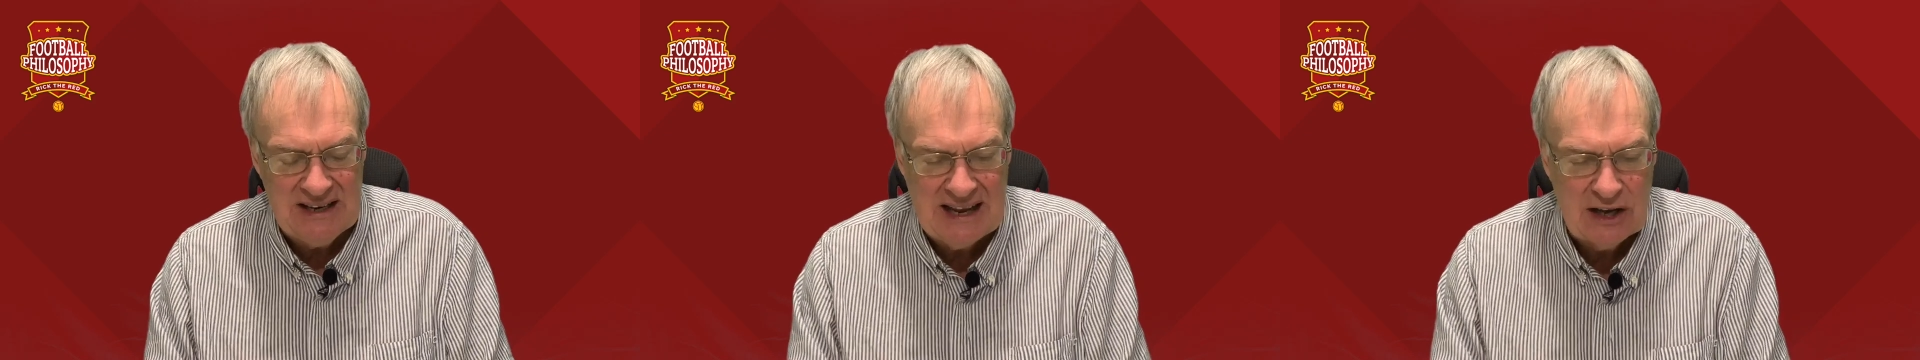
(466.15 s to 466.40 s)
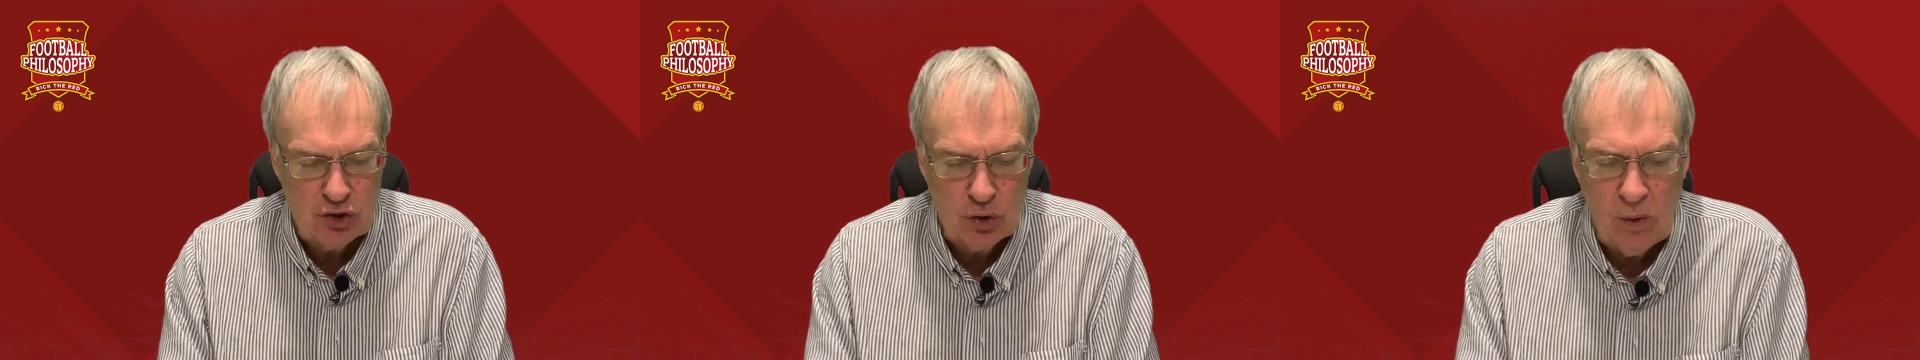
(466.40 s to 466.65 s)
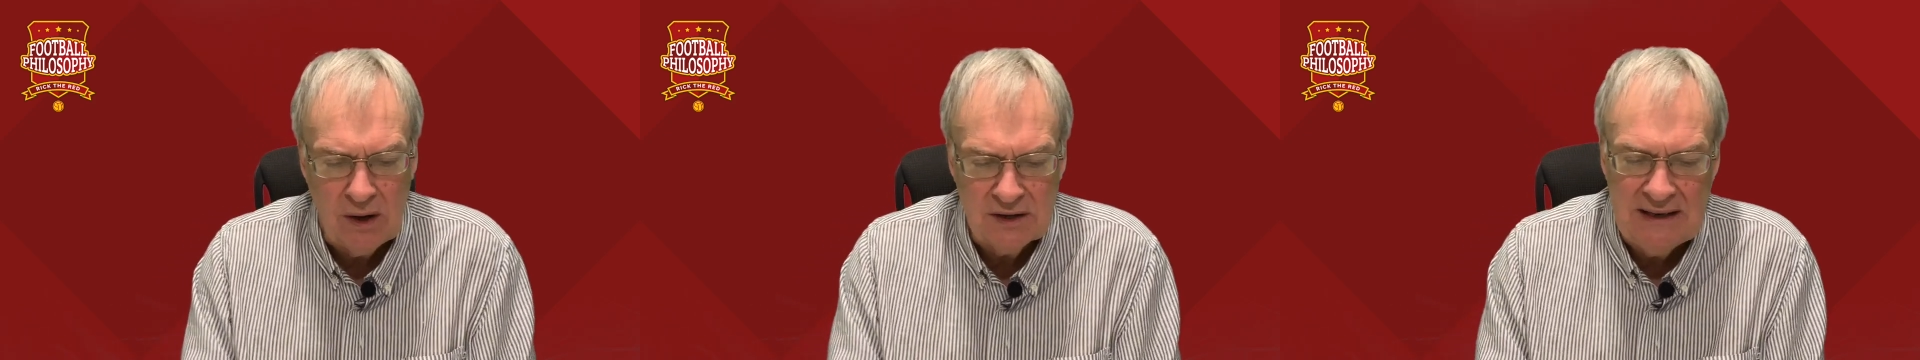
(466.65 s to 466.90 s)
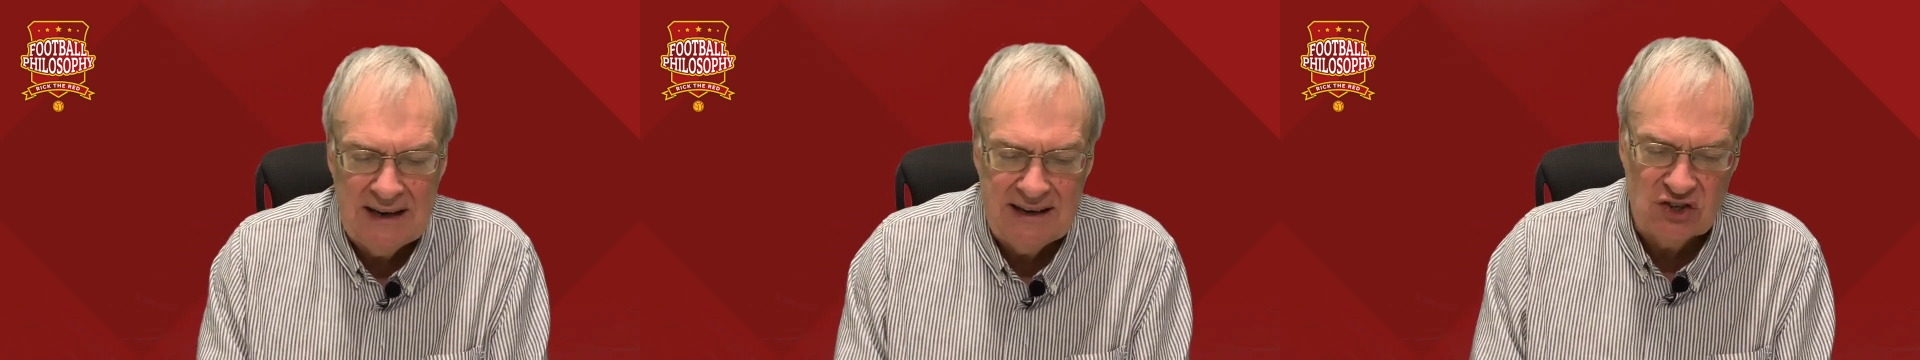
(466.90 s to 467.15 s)
that squad
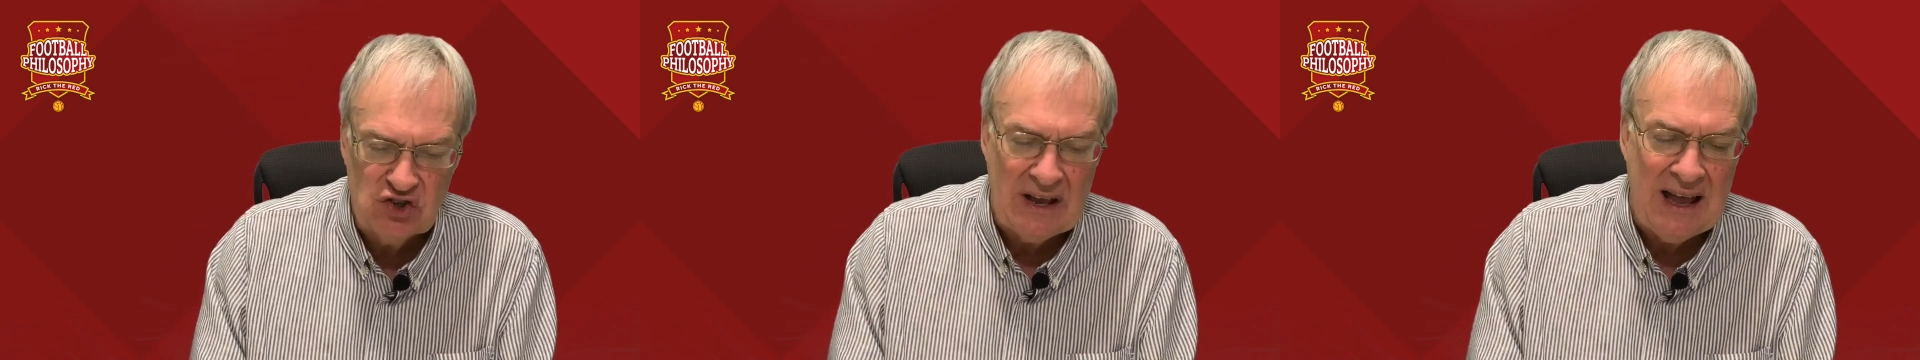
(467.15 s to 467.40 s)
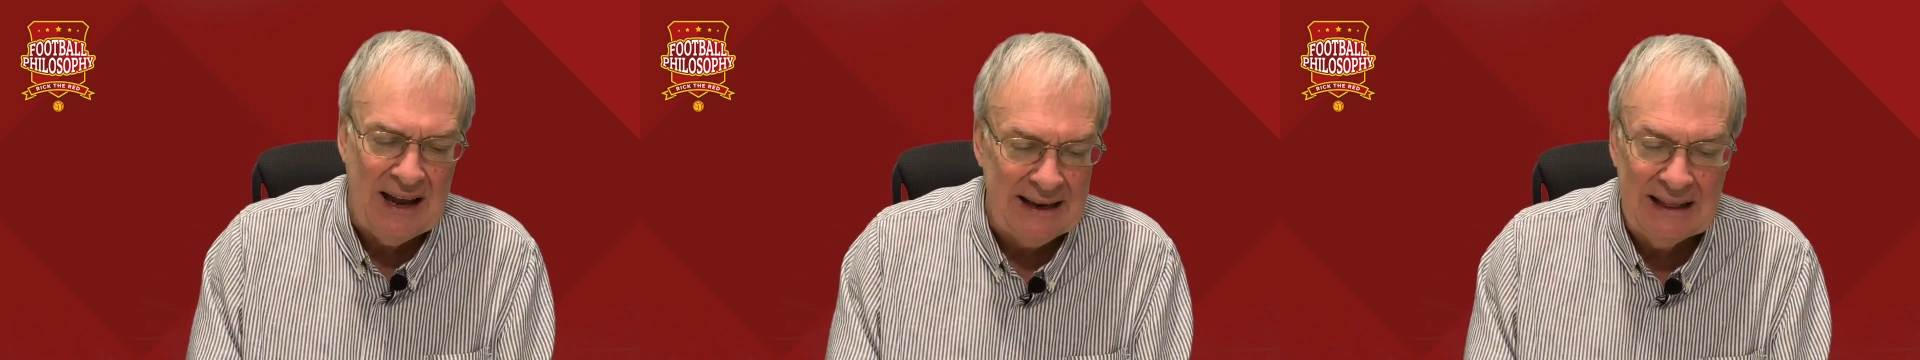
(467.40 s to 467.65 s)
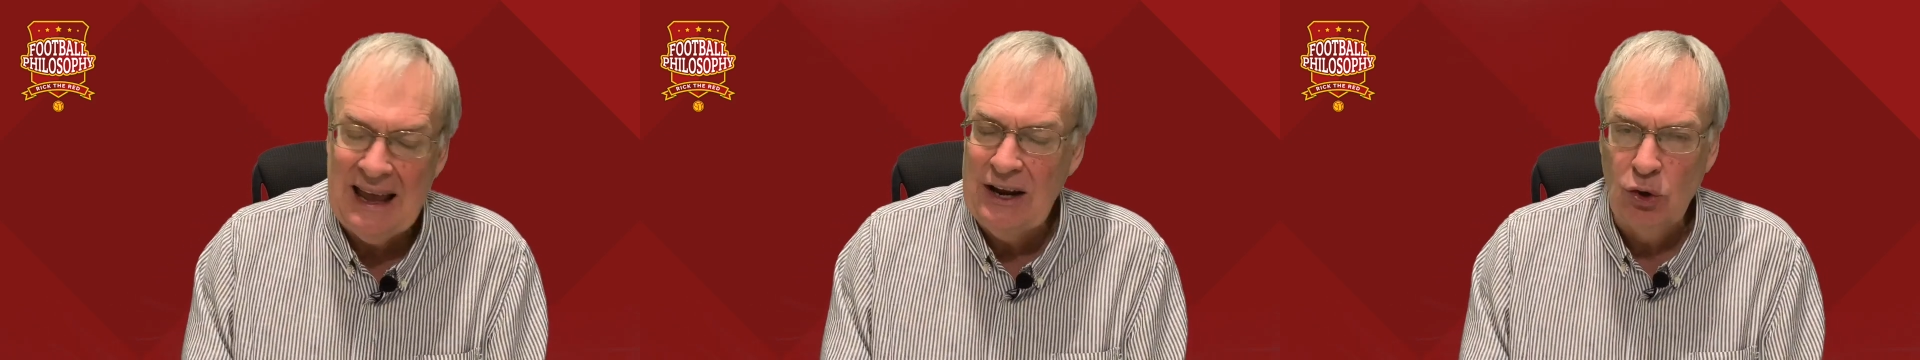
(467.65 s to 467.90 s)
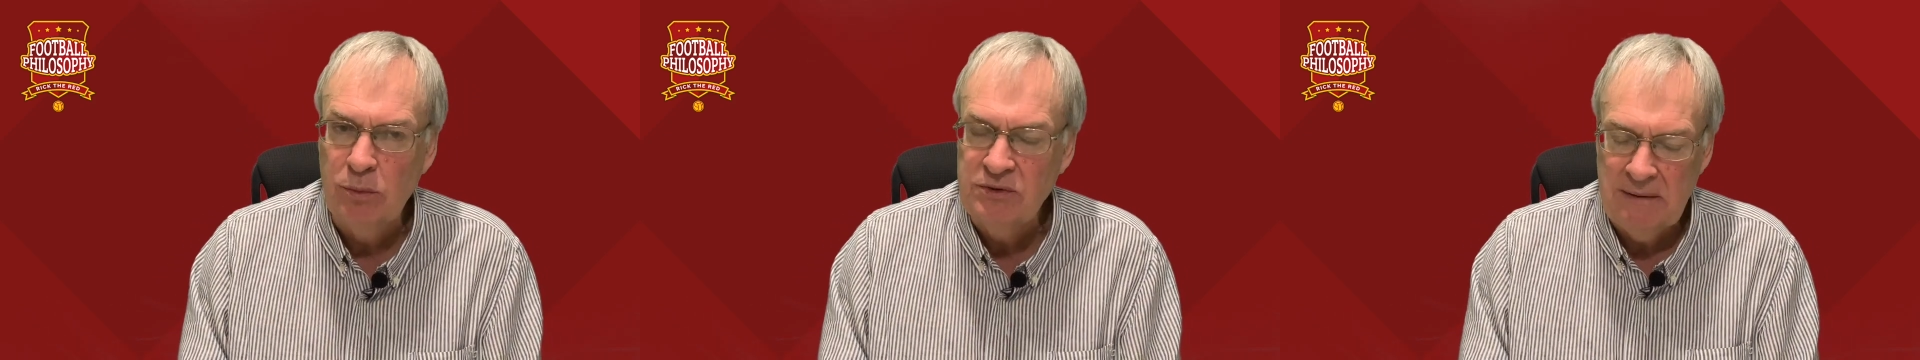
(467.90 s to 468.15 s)
and in the starting
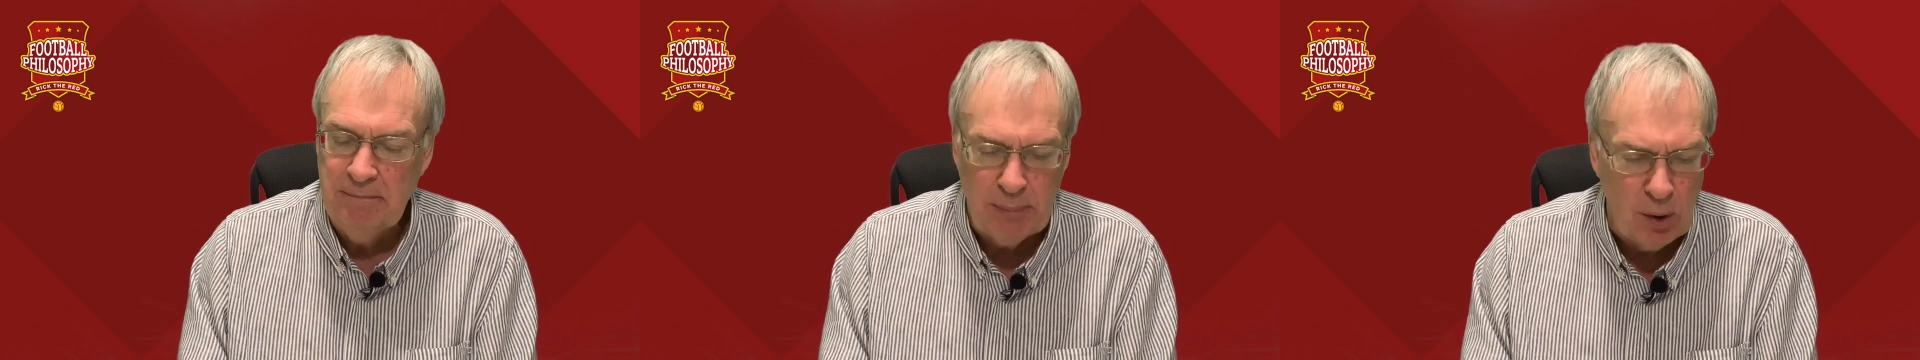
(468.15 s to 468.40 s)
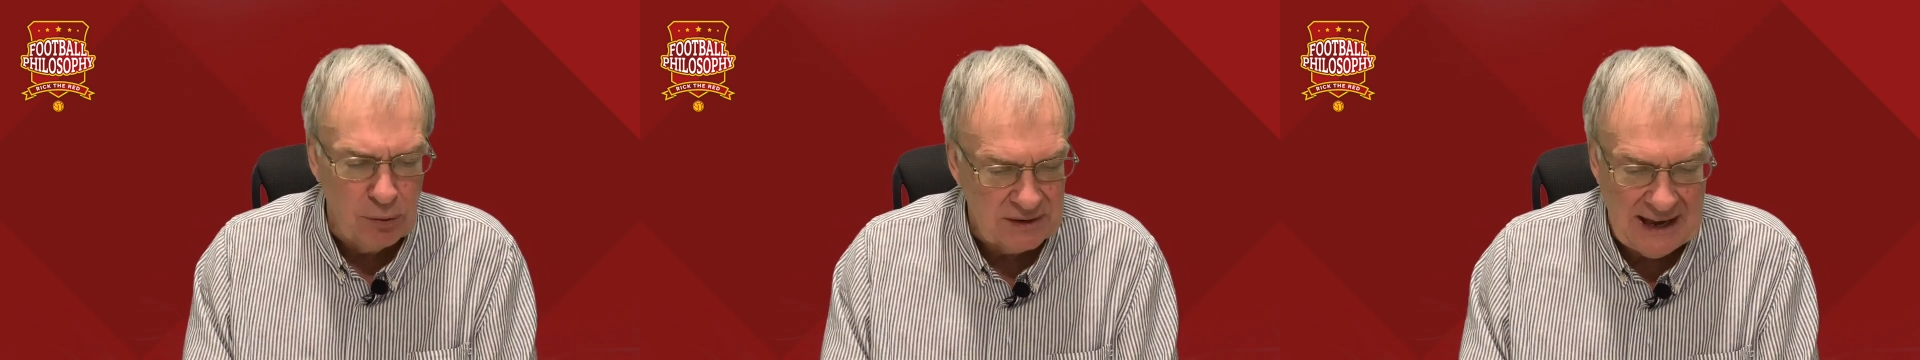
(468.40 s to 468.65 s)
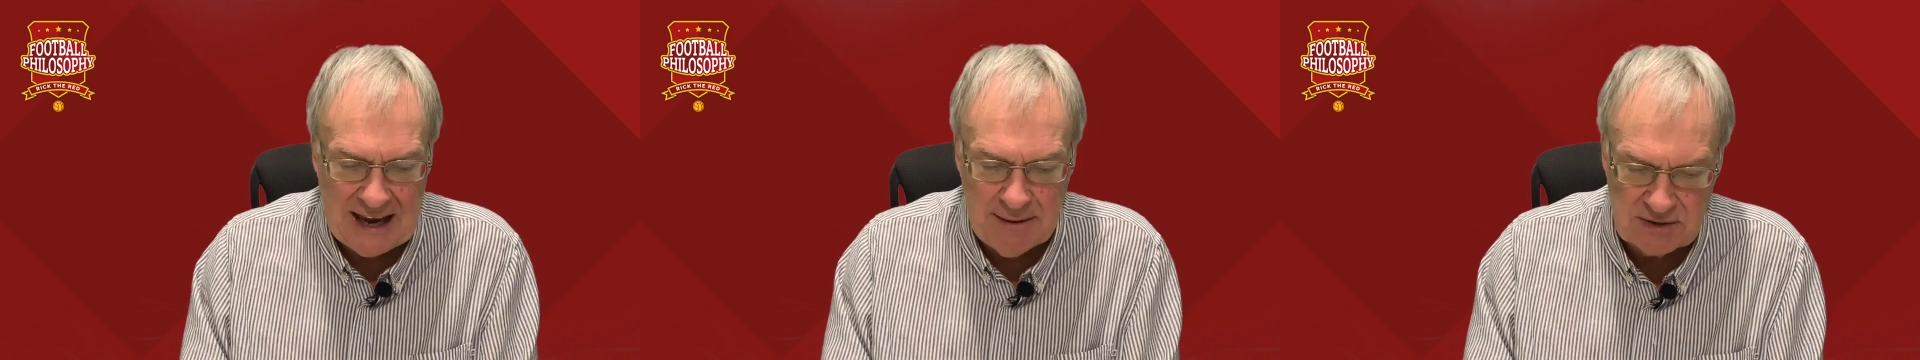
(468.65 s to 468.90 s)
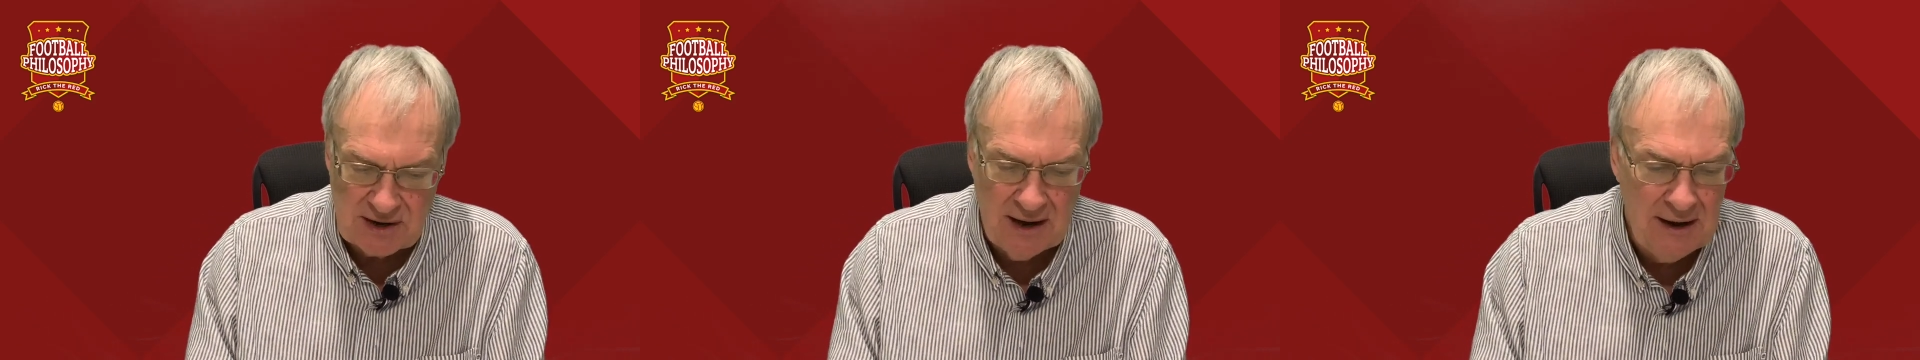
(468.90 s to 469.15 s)
lineups in both games.